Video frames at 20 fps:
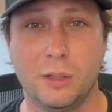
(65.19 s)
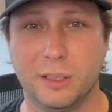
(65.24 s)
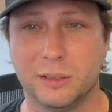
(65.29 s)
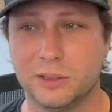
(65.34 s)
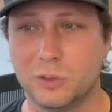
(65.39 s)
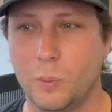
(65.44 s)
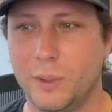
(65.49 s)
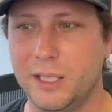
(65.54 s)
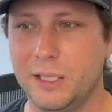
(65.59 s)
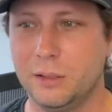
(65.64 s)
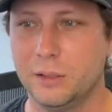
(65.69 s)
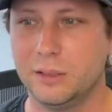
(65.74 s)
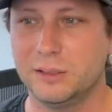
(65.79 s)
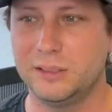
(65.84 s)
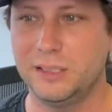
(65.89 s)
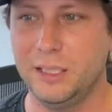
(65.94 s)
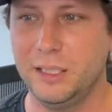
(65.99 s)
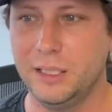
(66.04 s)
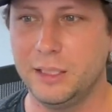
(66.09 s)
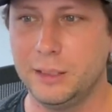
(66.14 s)
In
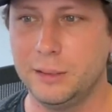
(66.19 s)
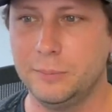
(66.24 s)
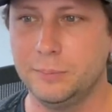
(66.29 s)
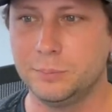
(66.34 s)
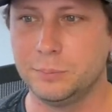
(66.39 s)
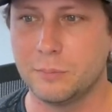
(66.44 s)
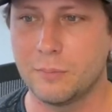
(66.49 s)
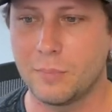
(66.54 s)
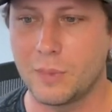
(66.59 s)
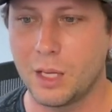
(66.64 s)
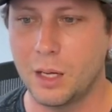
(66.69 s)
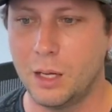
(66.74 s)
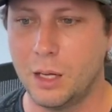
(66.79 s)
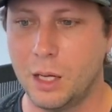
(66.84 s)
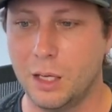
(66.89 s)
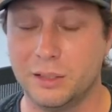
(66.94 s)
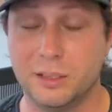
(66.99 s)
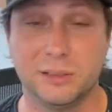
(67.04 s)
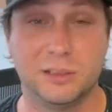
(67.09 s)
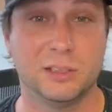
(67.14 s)
2013,
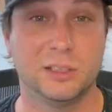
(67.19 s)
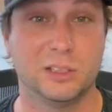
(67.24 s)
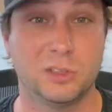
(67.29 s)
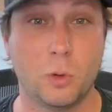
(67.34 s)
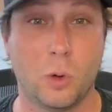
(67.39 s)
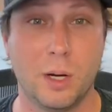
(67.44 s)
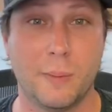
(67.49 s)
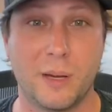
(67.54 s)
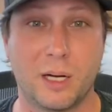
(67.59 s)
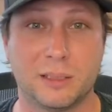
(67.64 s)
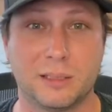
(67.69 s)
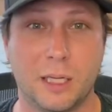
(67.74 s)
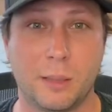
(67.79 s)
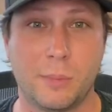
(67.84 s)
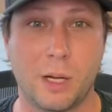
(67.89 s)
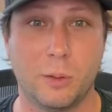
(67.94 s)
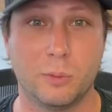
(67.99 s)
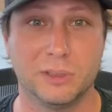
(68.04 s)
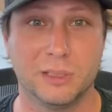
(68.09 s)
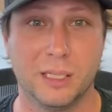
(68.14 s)
this is a story about a time
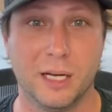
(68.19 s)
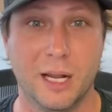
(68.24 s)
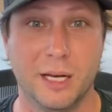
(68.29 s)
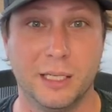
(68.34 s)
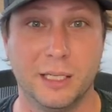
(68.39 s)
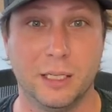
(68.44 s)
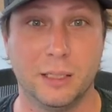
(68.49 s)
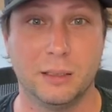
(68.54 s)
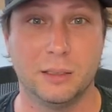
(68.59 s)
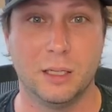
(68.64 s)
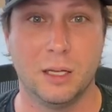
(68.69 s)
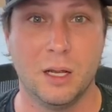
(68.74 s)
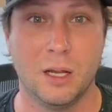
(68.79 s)
I was an idiot.